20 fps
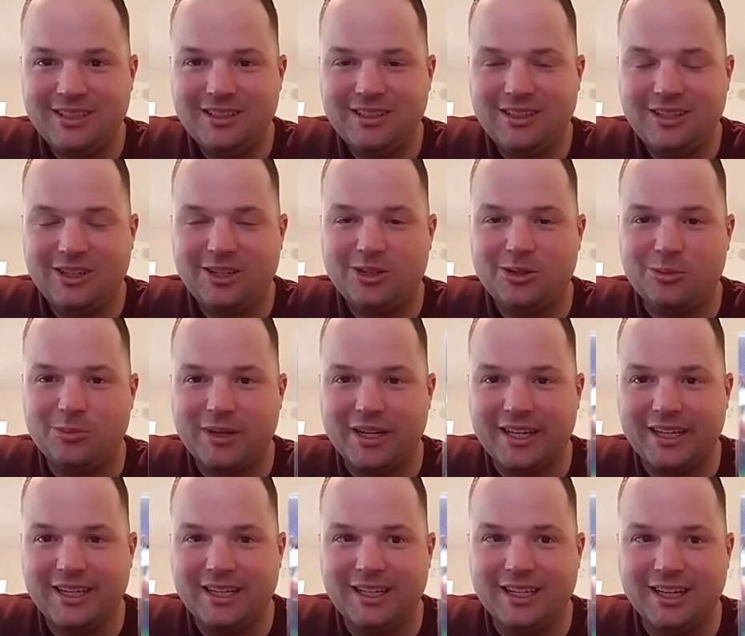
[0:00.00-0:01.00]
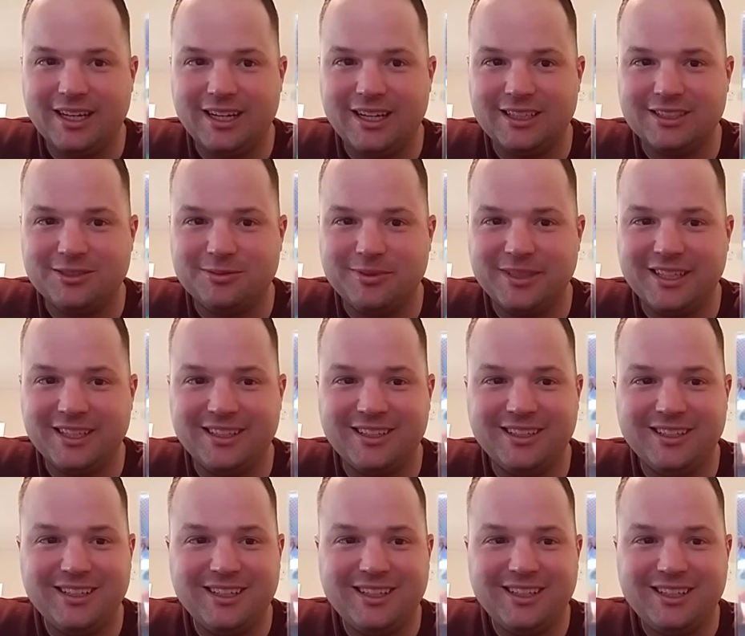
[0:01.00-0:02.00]
Oh my gosh, man.
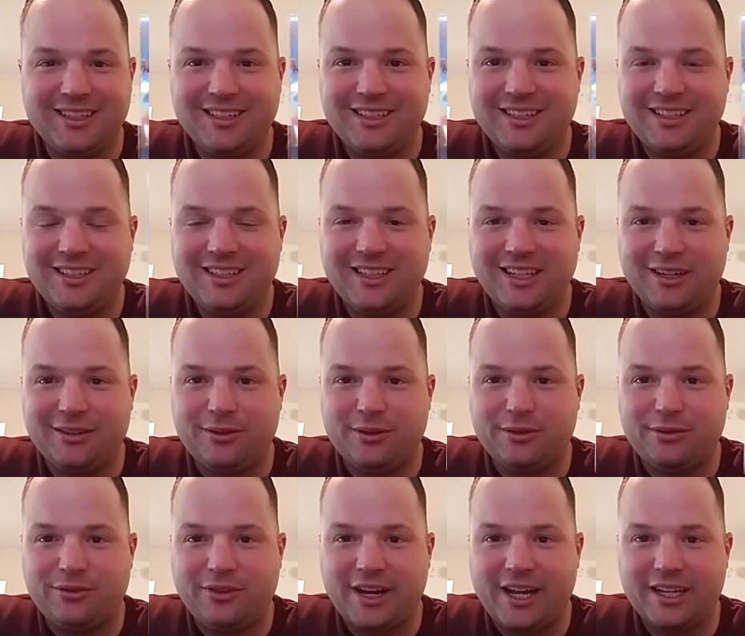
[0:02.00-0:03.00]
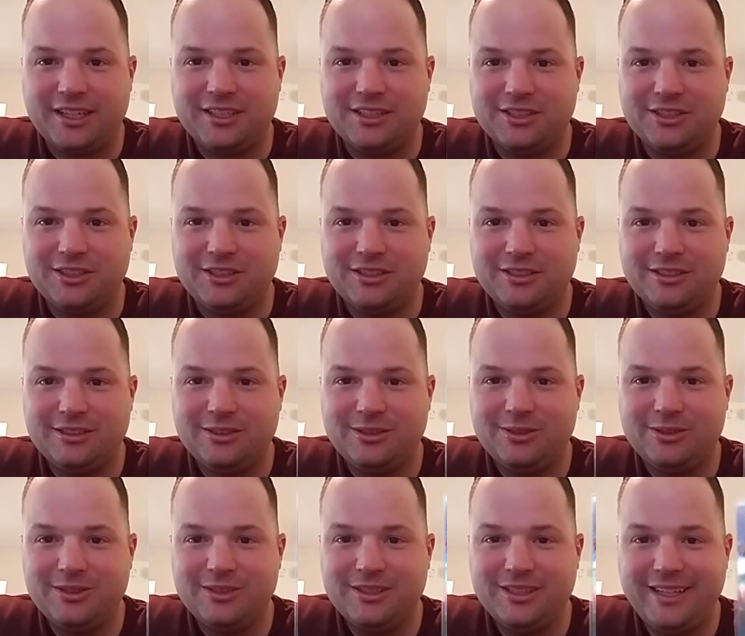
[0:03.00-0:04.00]
Look at that refractage.
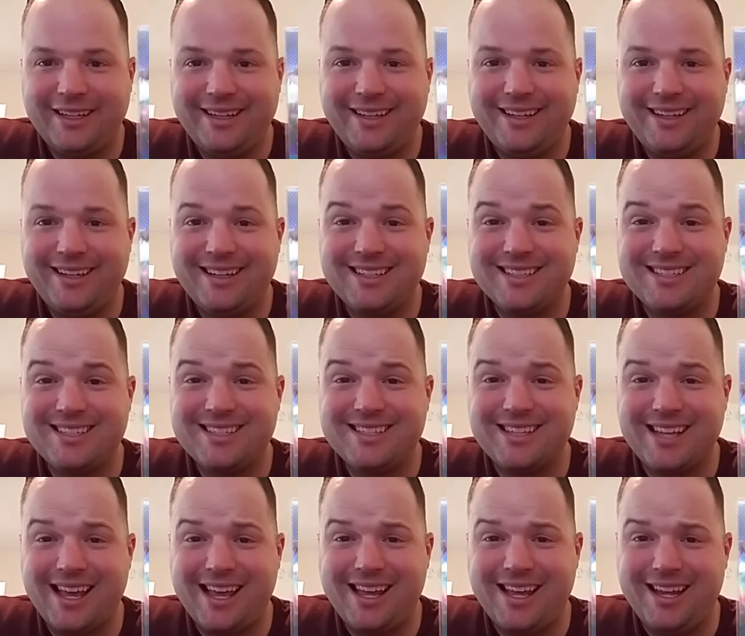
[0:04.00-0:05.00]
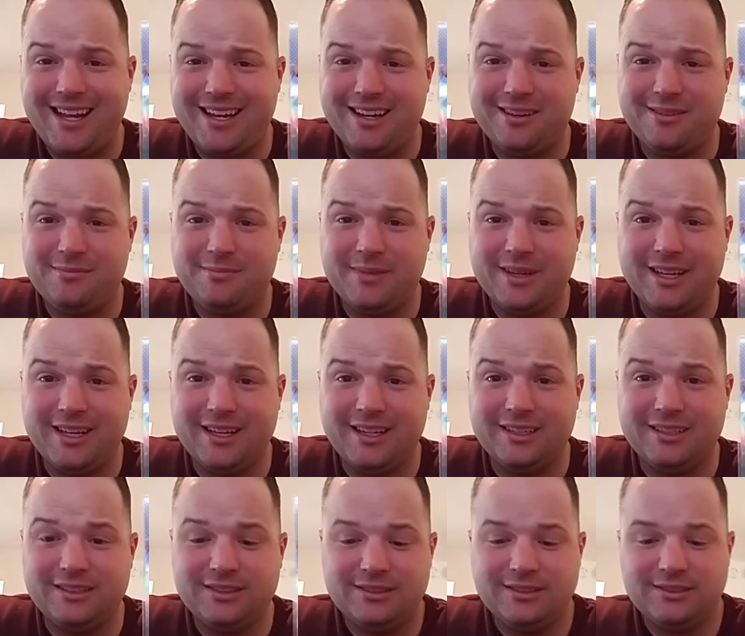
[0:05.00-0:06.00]
Insane,
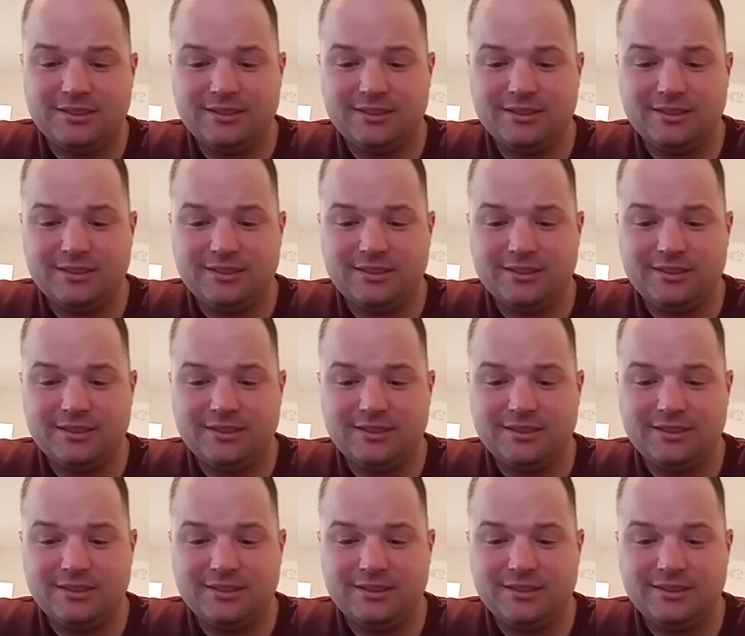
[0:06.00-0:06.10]
man.